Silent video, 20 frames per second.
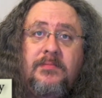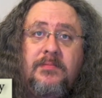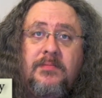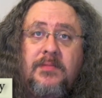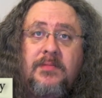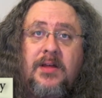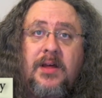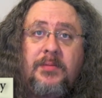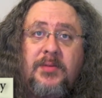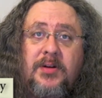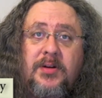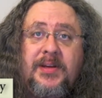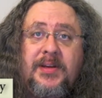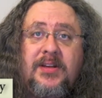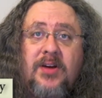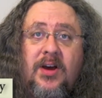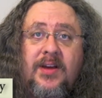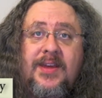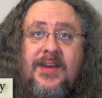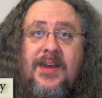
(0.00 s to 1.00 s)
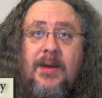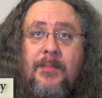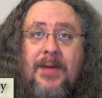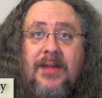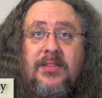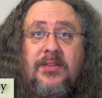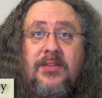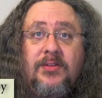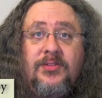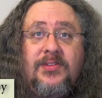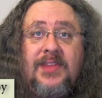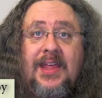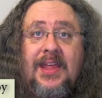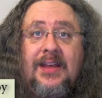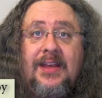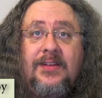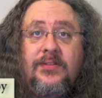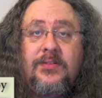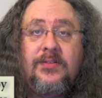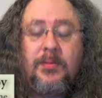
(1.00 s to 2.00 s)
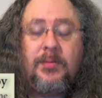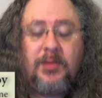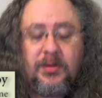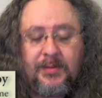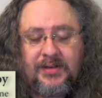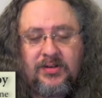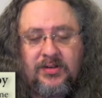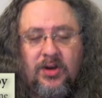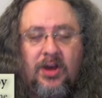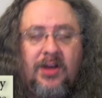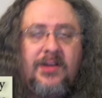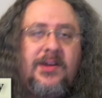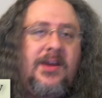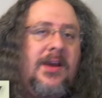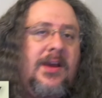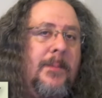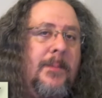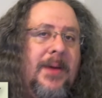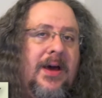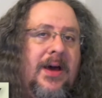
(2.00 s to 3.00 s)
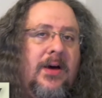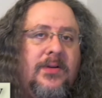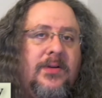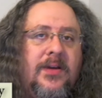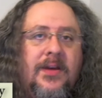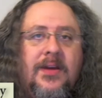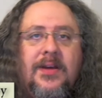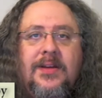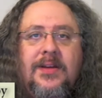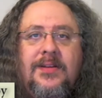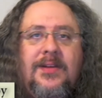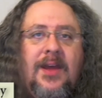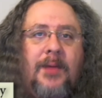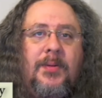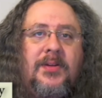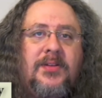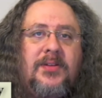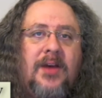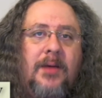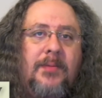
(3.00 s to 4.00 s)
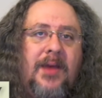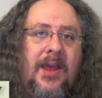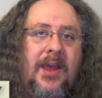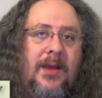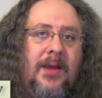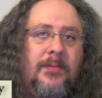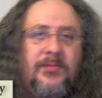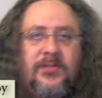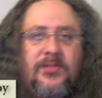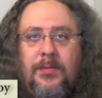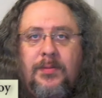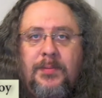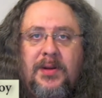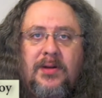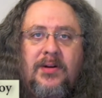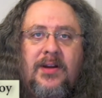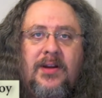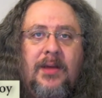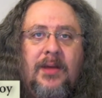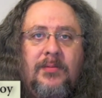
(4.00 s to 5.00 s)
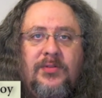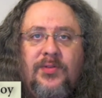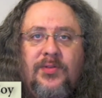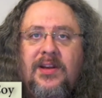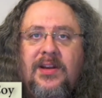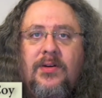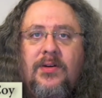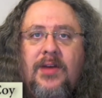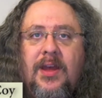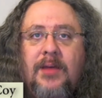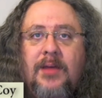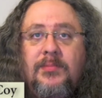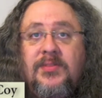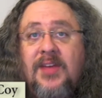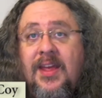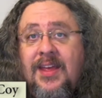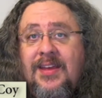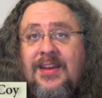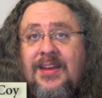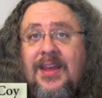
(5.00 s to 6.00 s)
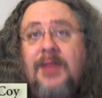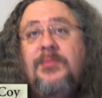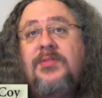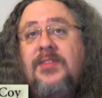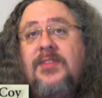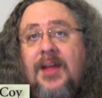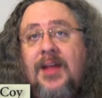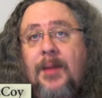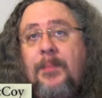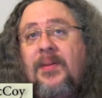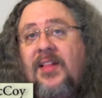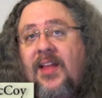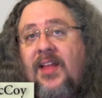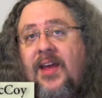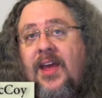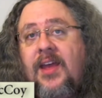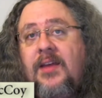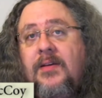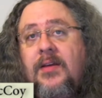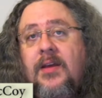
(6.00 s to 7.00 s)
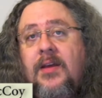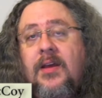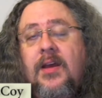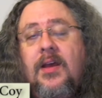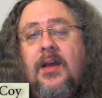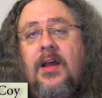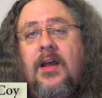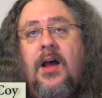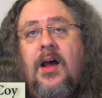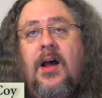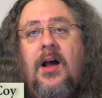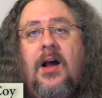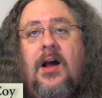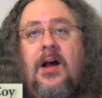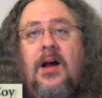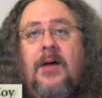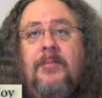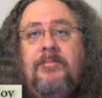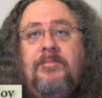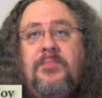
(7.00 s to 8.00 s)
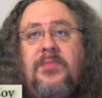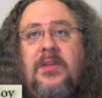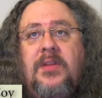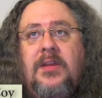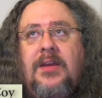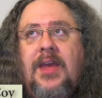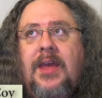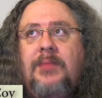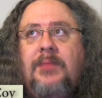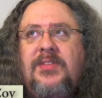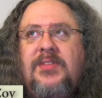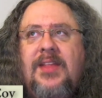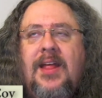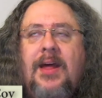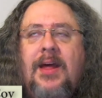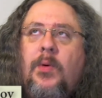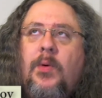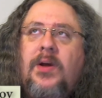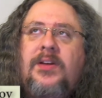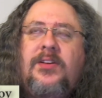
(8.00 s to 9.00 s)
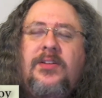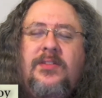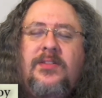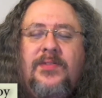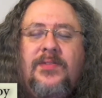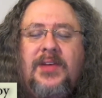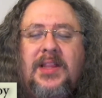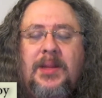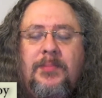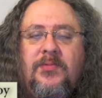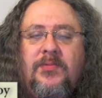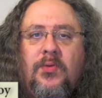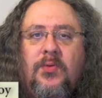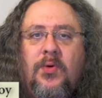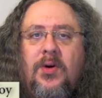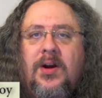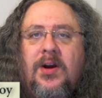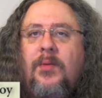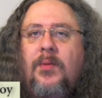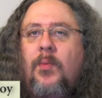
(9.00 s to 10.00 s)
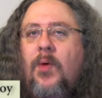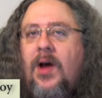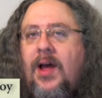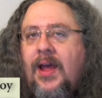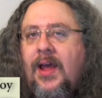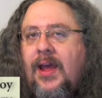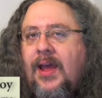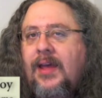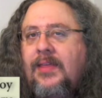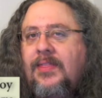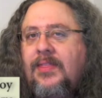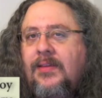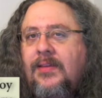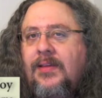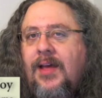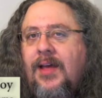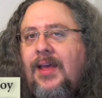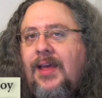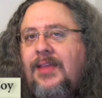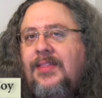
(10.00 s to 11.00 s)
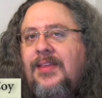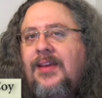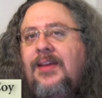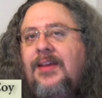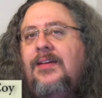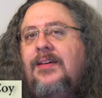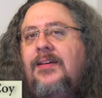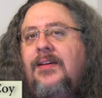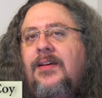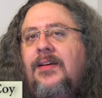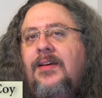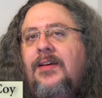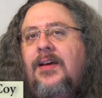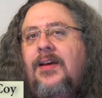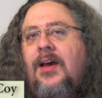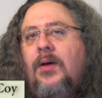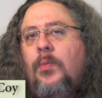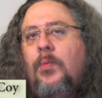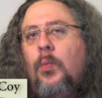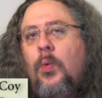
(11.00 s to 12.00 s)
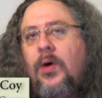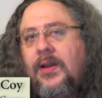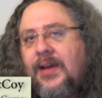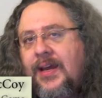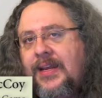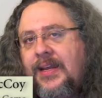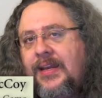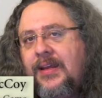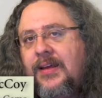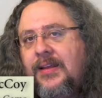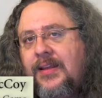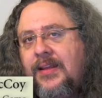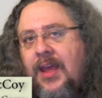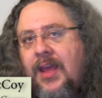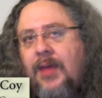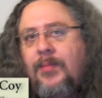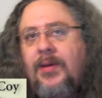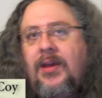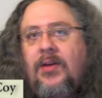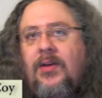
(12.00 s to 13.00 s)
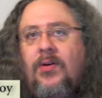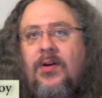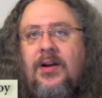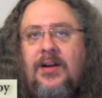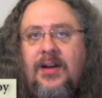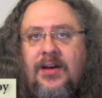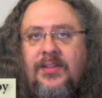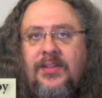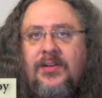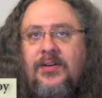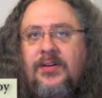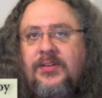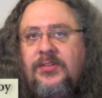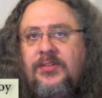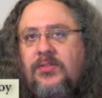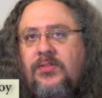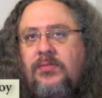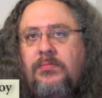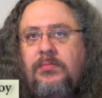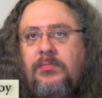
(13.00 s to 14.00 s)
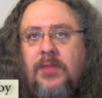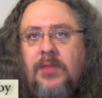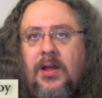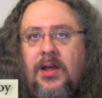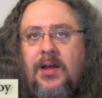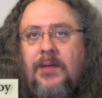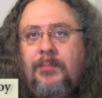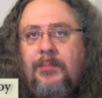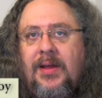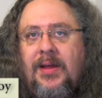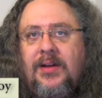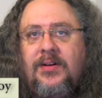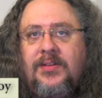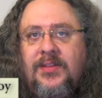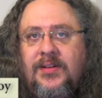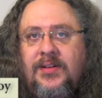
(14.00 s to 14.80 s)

going to be talking about those things. I'm going to be talking about tabletop games, computer games, video games, games that I play, games that I want to develop for, and why I think one idea in gaming or another is better than